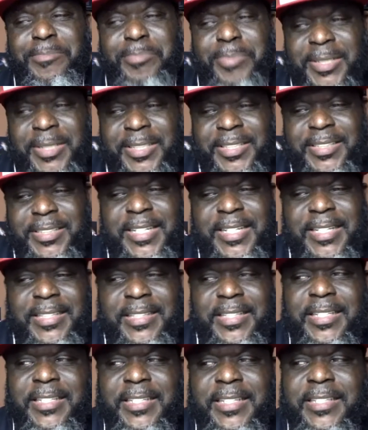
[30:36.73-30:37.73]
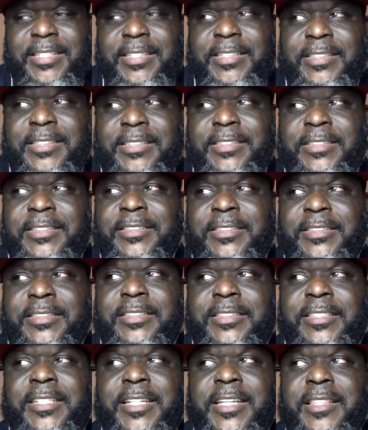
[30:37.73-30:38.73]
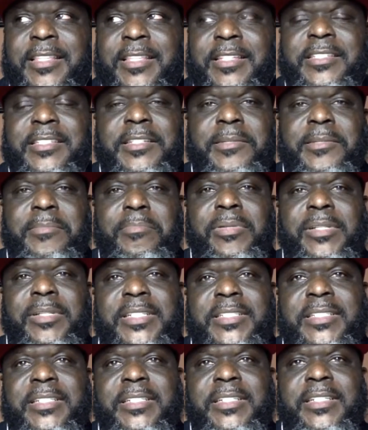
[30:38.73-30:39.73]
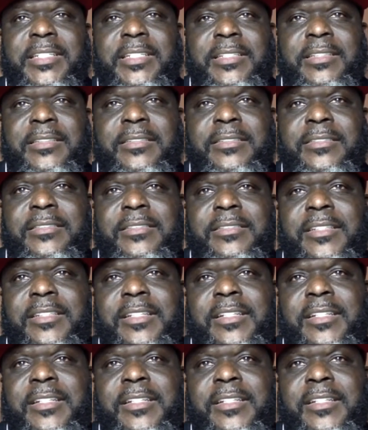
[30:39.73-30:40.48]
but I think in the simplicity